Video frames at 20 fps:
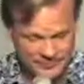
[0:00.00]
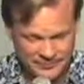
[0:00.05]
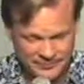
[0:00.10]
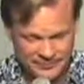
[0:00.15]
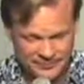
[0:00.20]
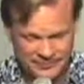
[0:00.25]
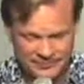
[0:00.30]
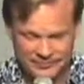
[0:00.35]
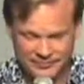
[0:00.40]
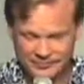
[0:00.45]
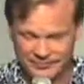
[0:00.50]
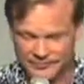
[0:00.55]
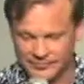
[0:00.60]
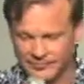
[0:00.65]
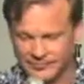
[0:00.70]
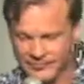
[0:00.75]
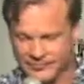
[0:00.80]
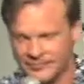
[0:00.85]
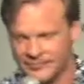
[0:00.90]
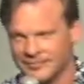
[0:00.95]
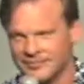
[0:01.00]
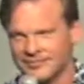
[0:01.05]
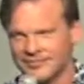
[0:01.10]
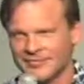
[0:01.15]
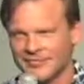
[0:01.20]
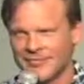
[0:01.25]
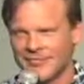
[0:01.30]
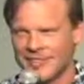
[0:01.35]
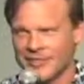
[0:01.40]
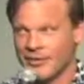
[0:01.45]

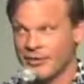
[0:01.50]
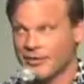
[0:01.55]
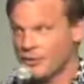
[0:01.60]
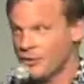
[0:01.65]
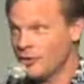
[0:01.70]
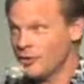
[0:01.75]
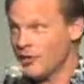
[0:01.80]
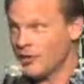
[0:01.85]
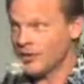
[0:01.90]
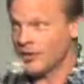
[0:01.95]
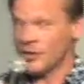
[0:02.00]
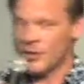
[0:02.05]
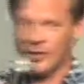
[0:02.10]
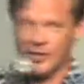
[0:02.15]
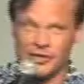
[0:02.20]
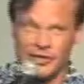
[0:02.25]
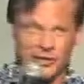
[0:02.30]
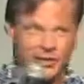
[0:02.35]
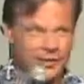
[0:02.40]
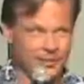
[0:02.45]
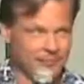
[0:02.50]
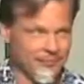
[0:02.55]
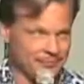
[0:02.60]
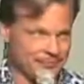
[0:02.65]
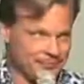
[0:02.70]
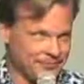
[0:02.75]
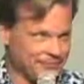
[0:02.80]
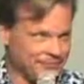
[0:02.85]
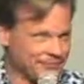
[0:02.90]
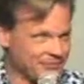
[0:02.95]
If you ever do that, it's quite a trip.